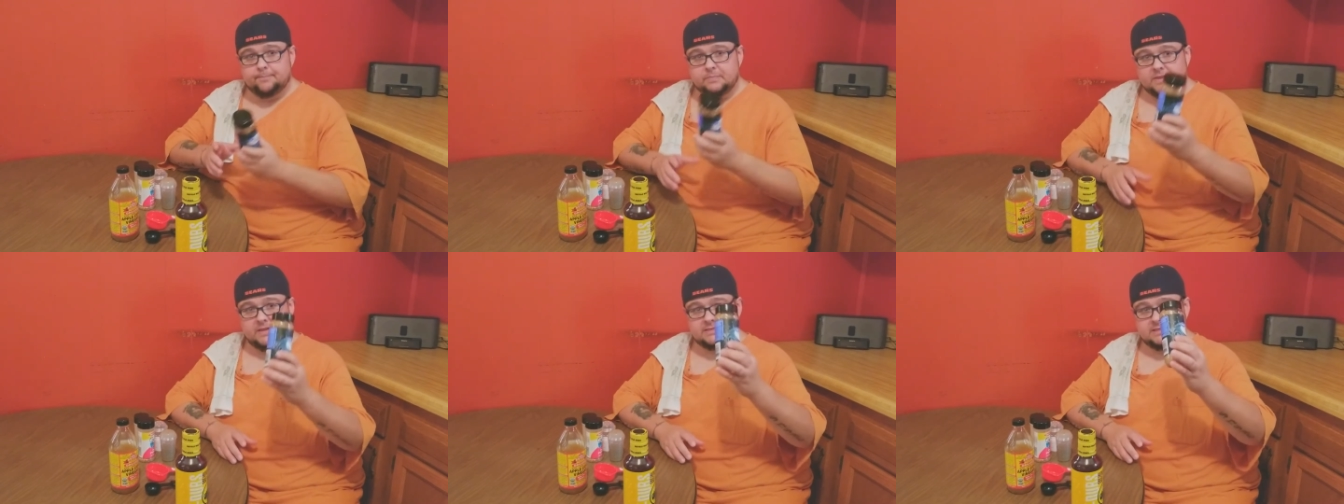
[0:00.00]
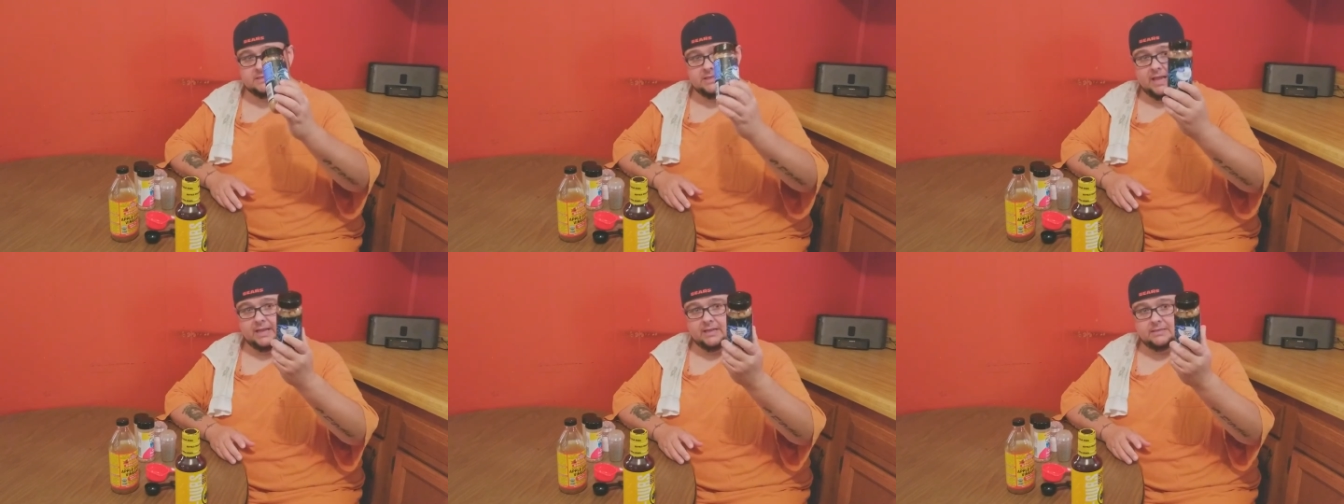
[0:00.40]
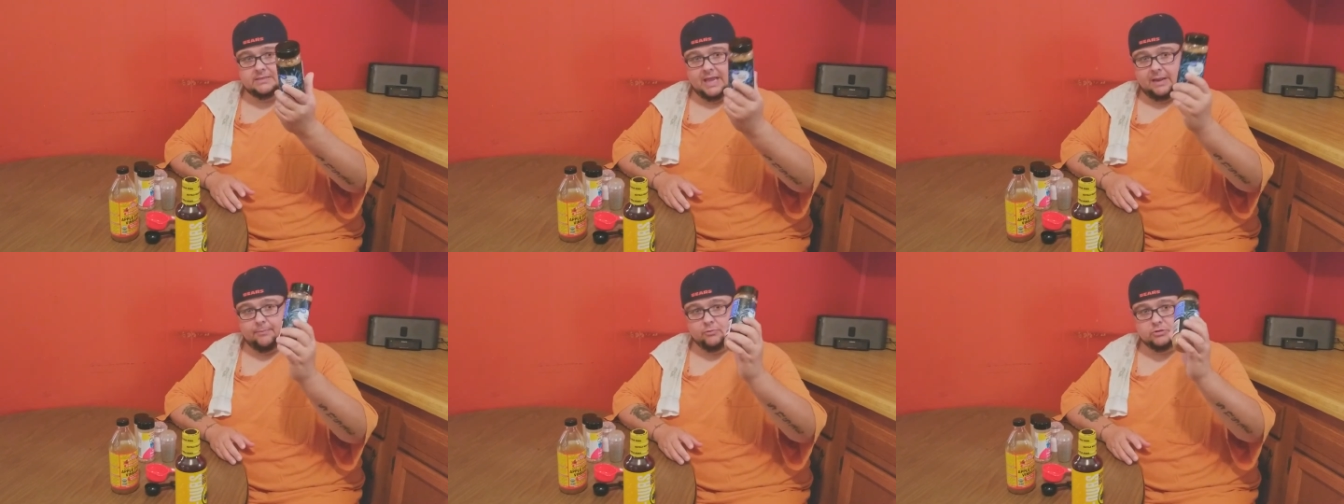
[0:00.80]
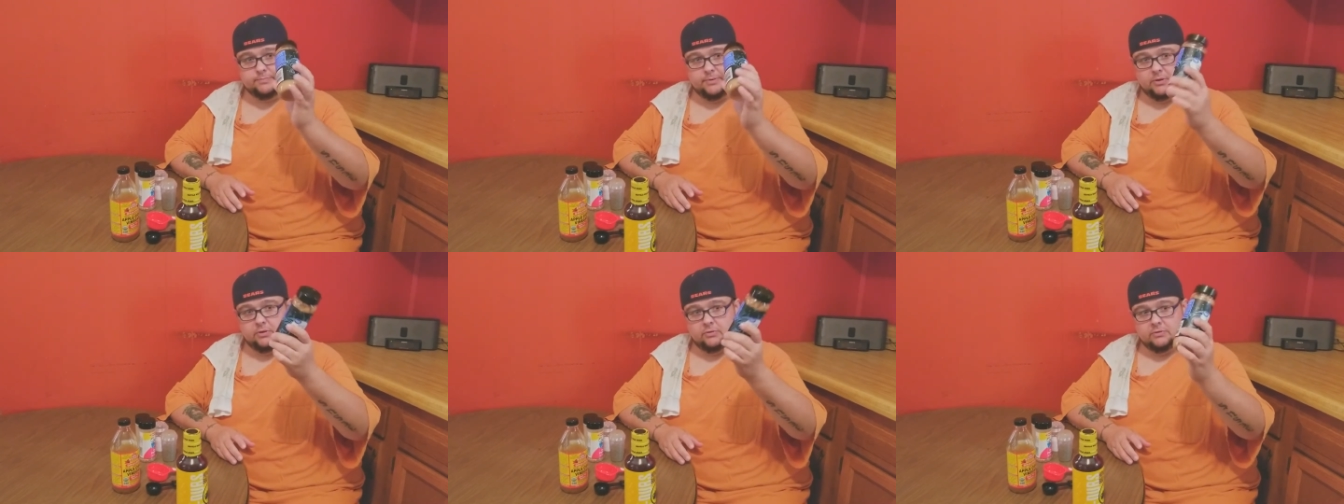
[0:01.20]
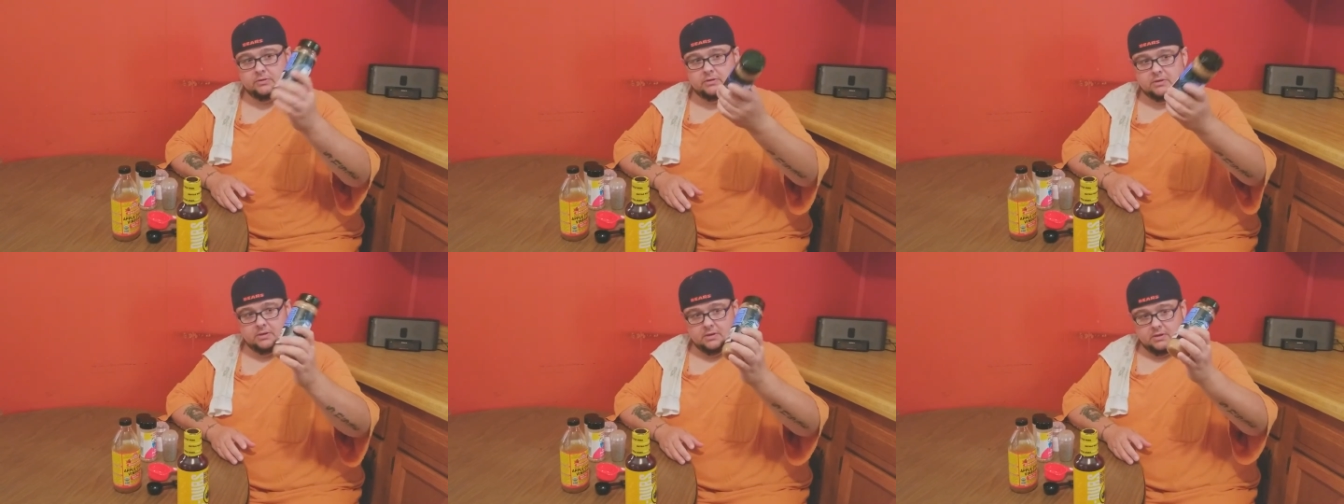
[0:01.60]
This is like a tablespoon
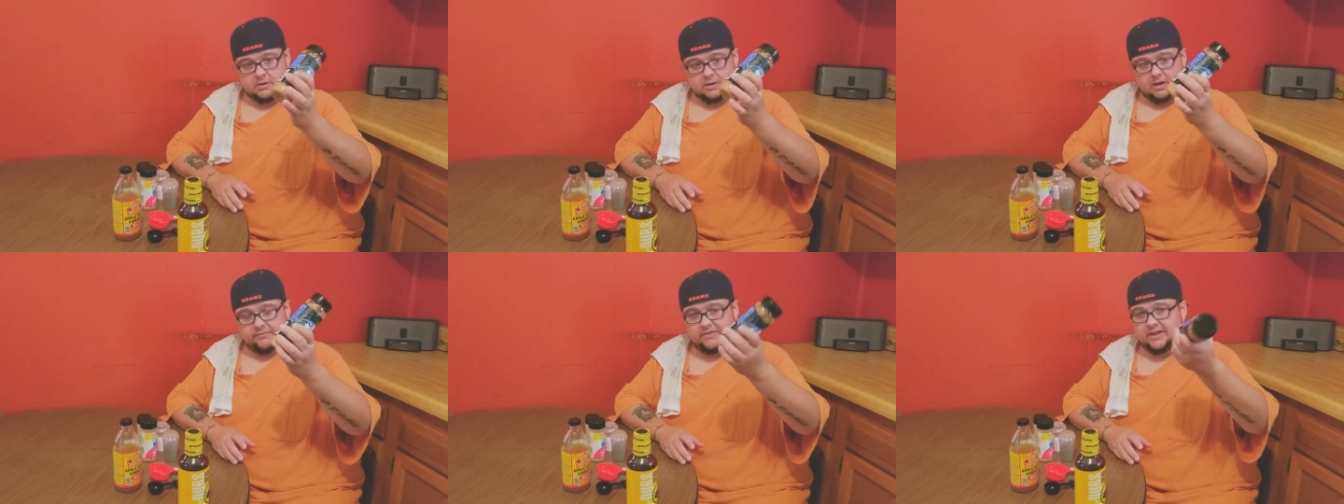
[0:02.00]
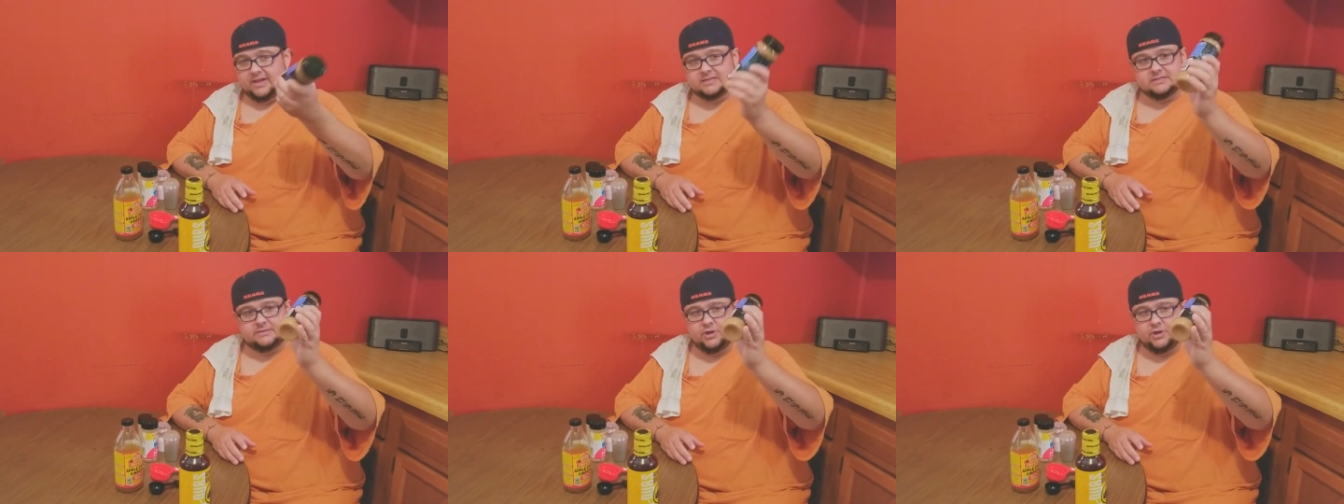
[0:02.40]
of this.